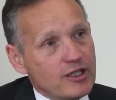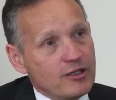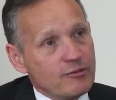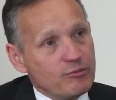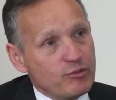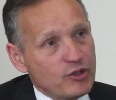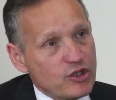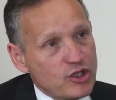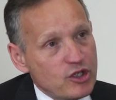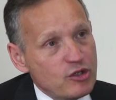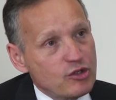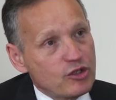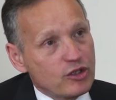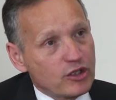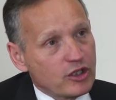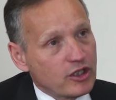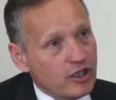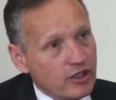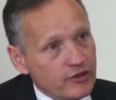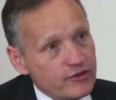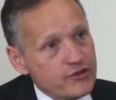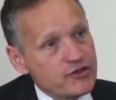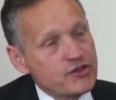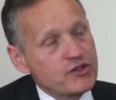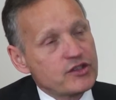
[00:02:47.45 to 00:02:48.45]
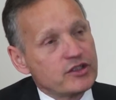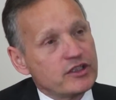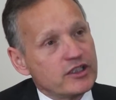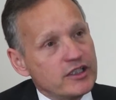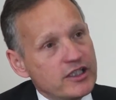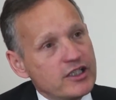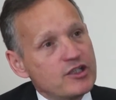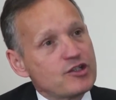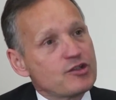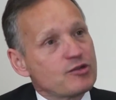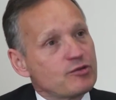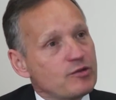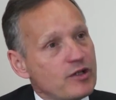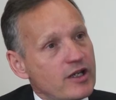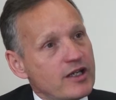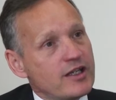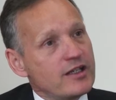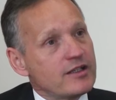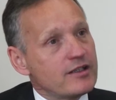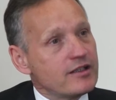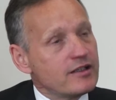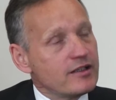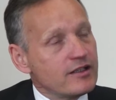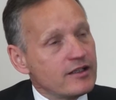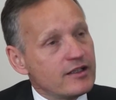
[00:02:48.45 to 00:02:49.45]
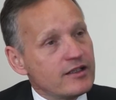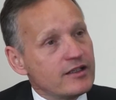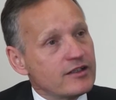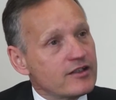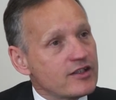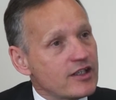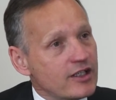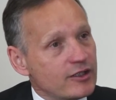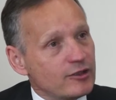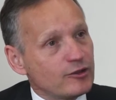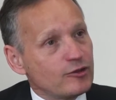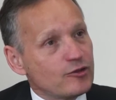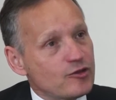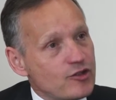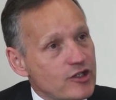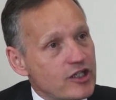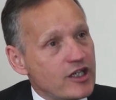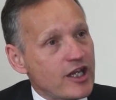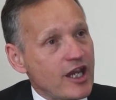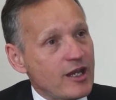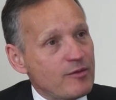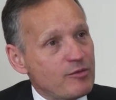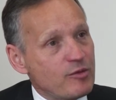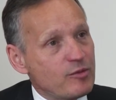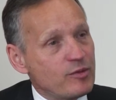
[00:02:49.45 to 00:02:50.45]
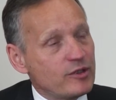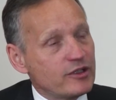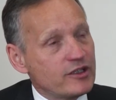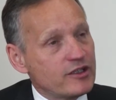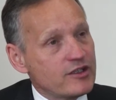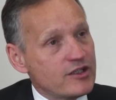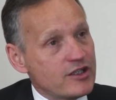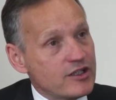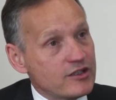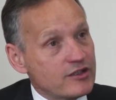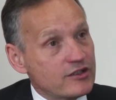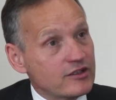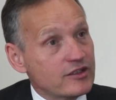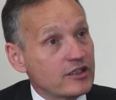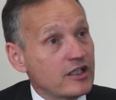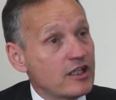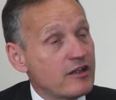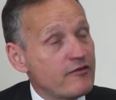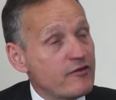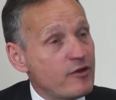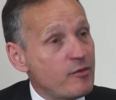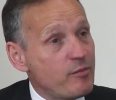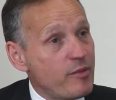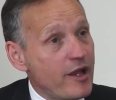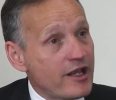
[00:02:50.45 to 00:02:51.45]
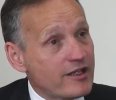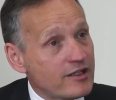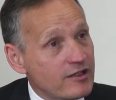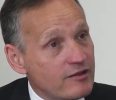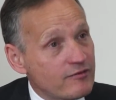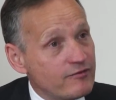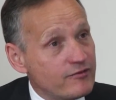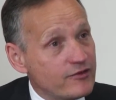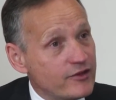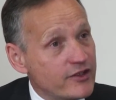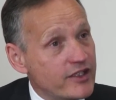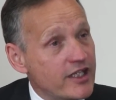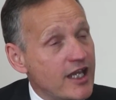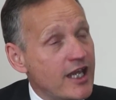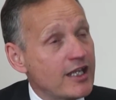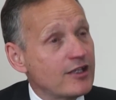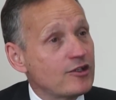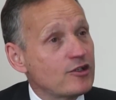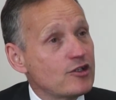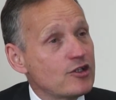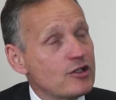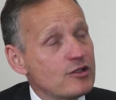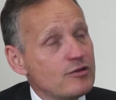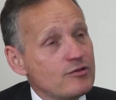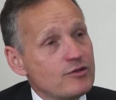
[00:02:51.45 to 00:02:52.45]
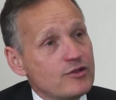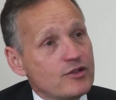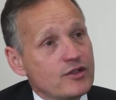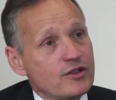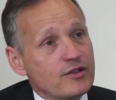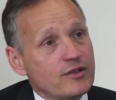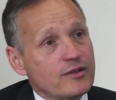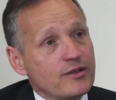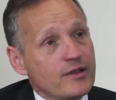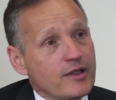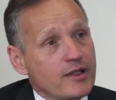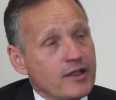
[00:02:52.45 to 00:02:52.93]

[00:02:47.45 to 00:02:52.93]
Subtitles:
but you can constantly iterate the technology capability to deliver better for the end user.